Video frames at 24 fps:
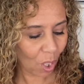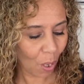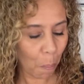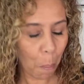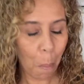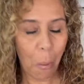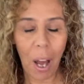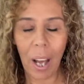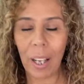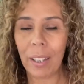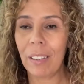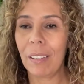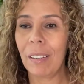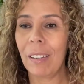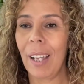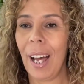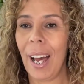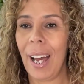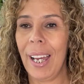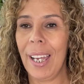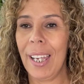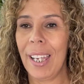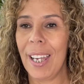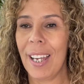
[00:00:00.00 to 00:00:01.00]
Michael
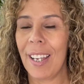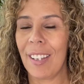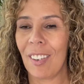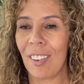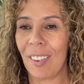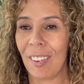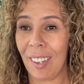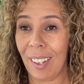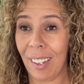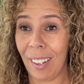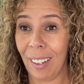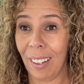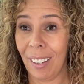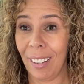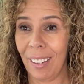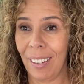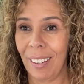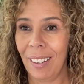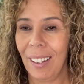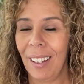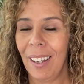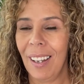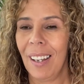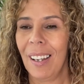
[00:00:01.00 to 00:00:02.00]
A. Singer,
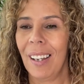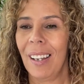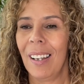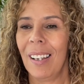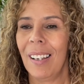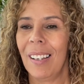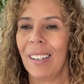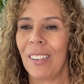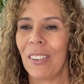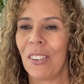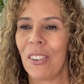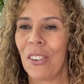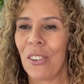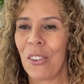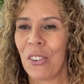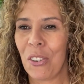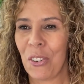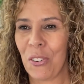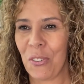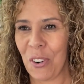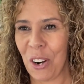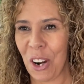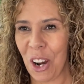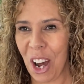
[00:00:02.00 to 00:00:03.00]

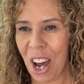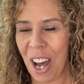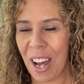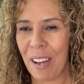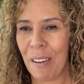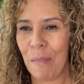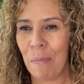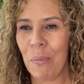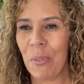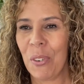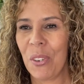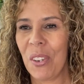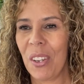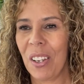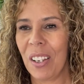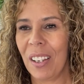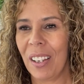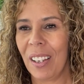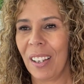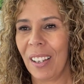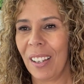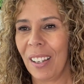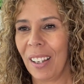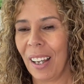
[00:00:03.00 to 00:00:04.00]
describes,
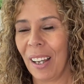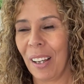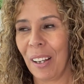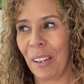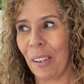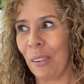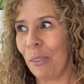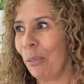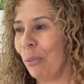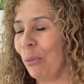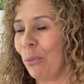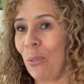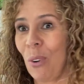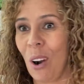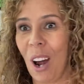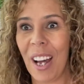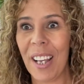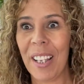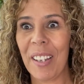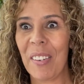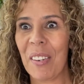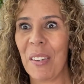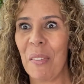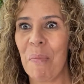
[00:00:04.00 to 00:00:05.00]
uh,
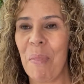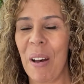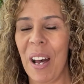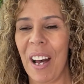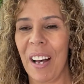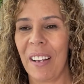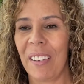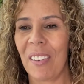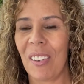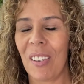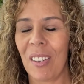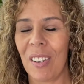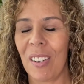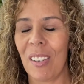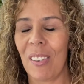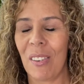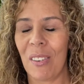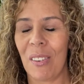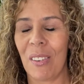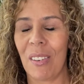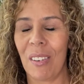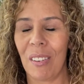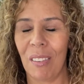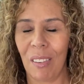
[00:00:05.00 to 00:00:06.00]
writes about
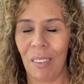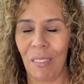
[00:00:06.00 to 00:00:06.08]
this